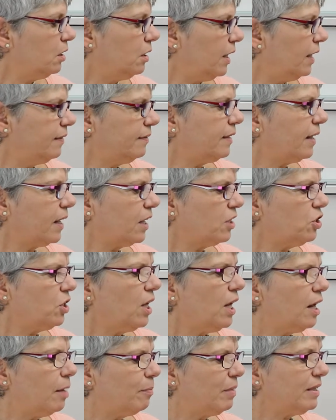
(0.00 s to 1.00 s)
esta calle
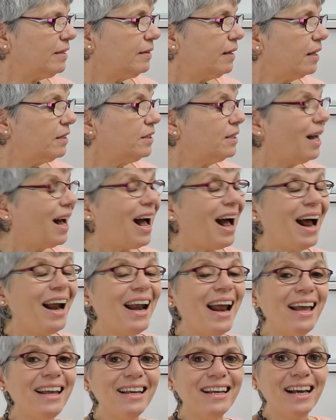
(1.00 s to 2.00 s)
es la más ancha,
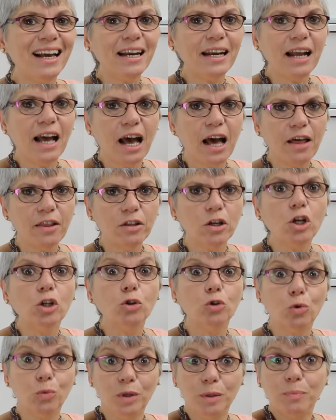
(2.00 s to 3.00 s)
and I can add,
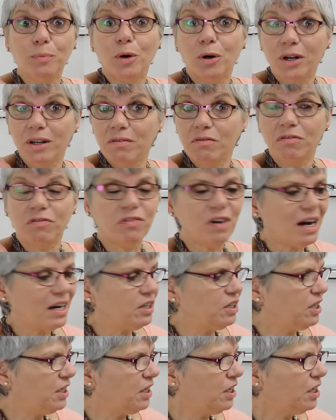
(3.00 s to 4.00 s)
to be more
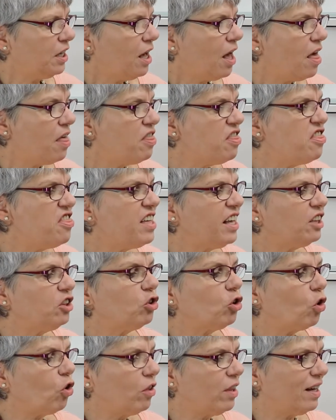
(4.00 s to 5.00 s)
emphatic, de
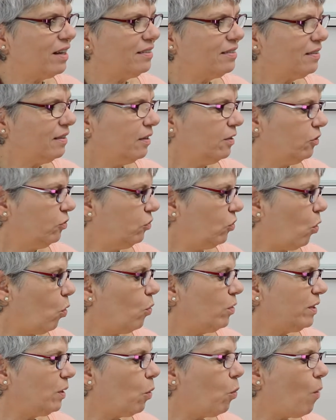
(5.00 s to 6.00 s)
todas.
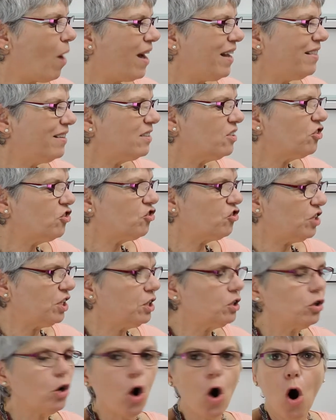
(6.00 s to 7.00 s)
So the widest
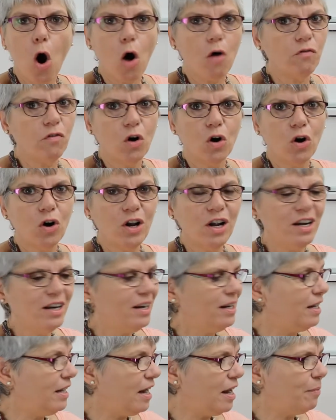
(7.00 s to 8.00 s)
street of
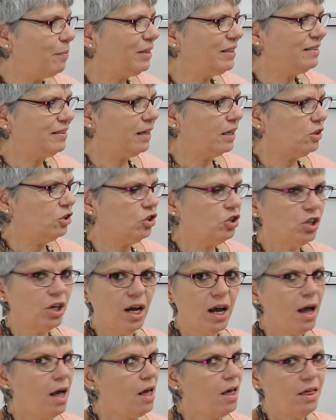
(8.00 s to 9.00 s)
all, la más
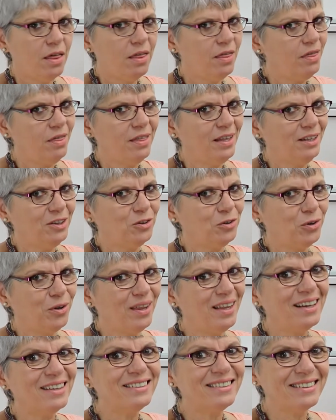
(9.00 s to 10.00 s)
ancha de
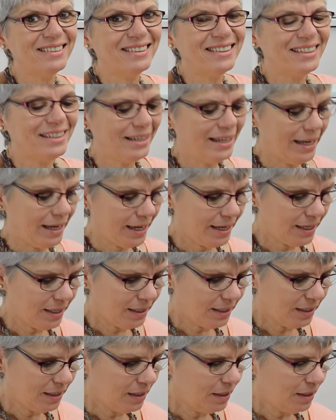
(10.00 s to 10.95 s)
todas. Okay?